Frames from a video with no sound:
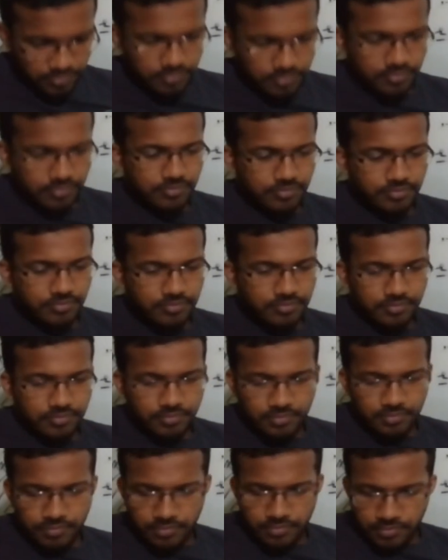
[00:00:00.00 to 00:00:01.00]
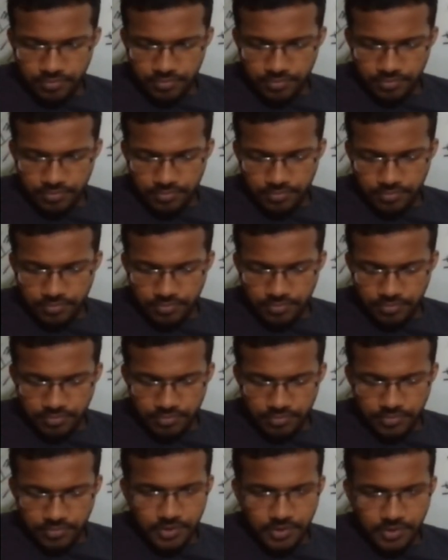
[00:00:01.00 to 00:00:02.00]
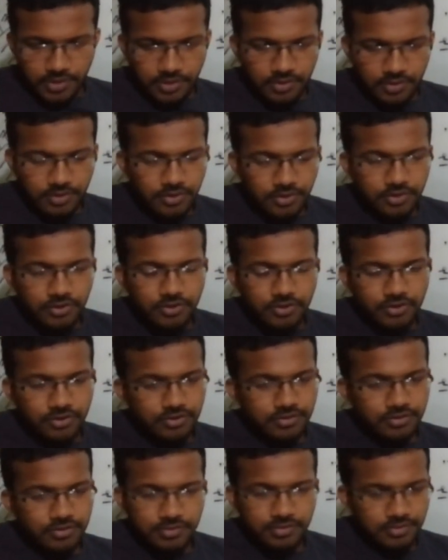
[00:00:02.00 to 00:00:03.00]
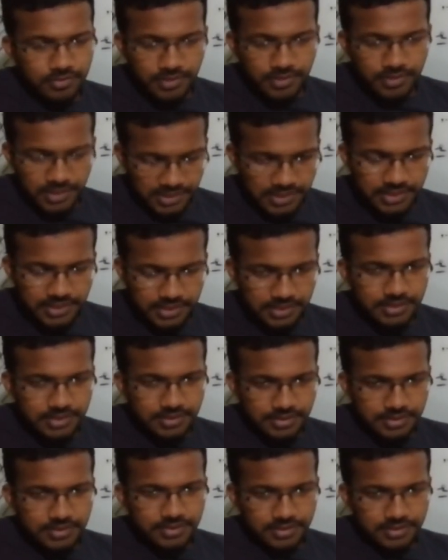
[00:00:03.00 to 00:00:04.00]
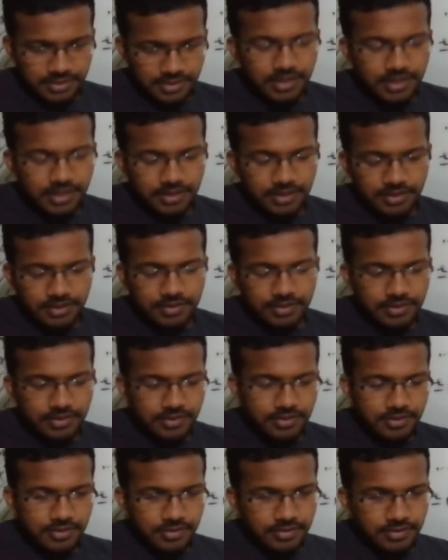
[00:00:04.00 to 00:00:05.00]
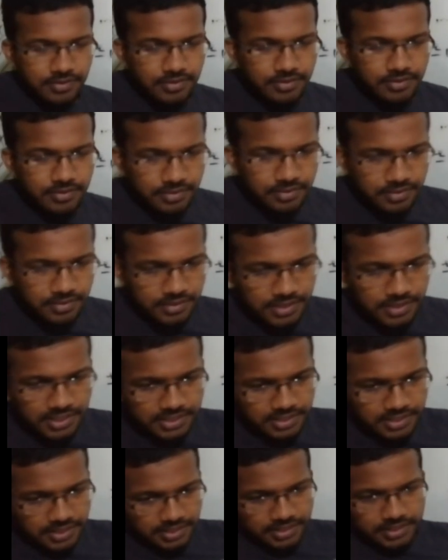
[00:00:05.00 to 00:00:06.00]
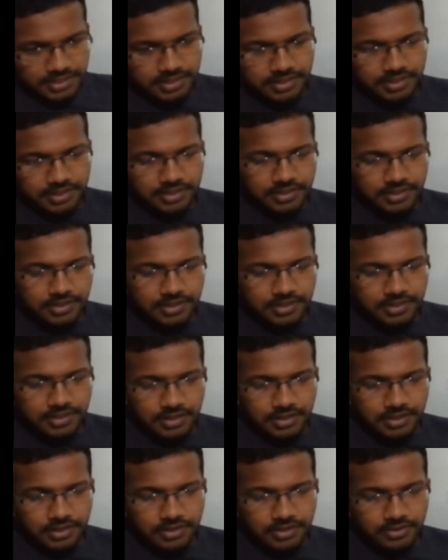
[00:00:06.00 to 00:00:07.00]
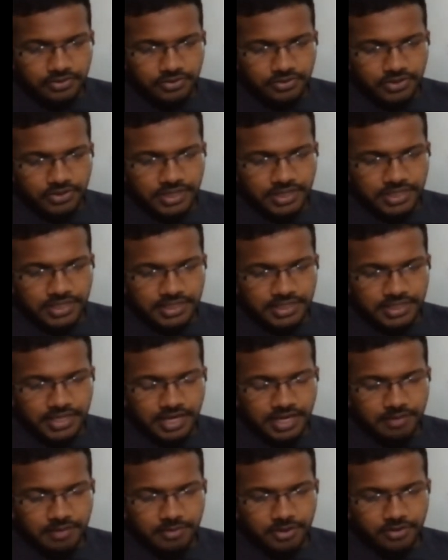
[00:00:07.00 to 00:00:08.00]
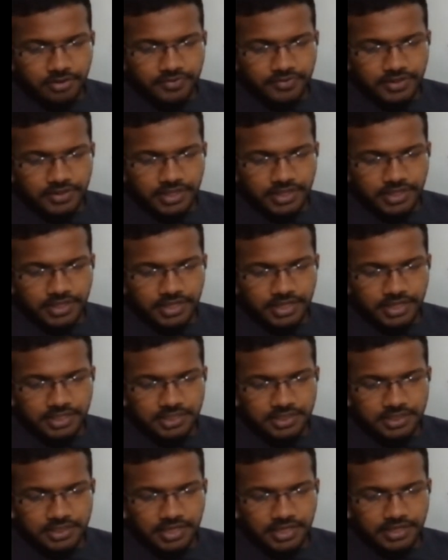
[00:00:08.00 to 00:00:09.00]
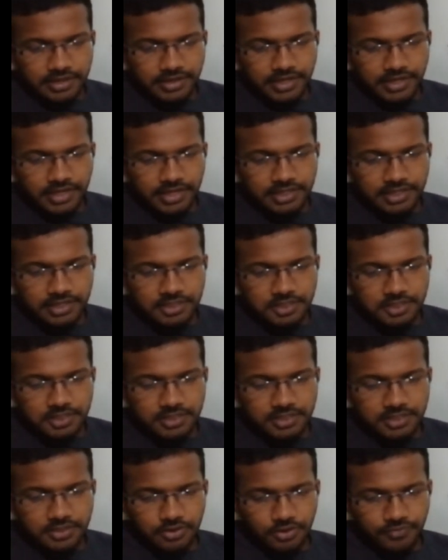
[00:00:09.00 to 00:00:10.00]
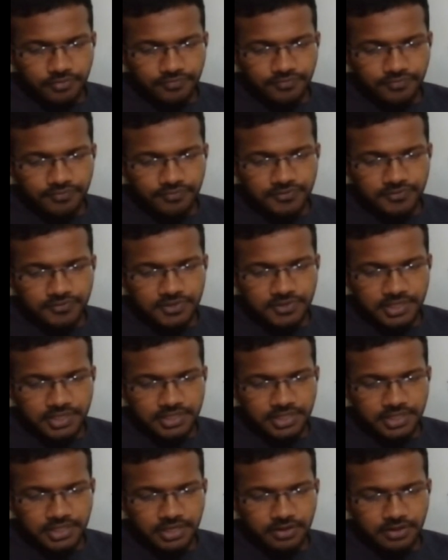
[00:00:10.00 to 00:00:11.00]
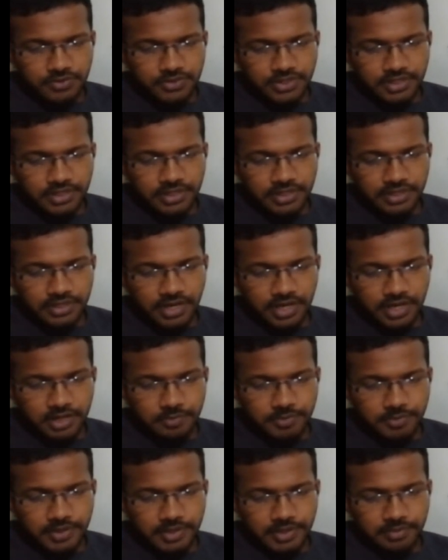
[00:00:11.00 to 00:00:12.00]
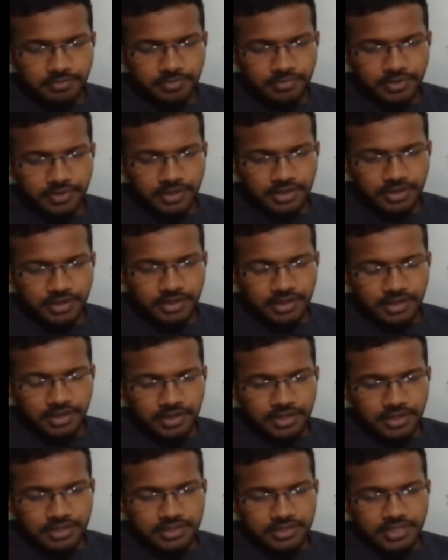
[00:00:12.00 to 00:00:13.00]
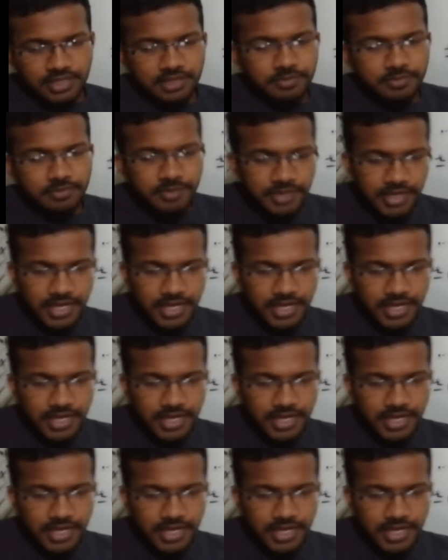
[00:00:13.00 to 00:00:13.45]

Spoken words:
Oh, okay, that's quite simple. They have the same number of protons but different number of neutrons. That's correct. Rotor has a diameter of 30 and at a rate of 60,000 RPM, centripetal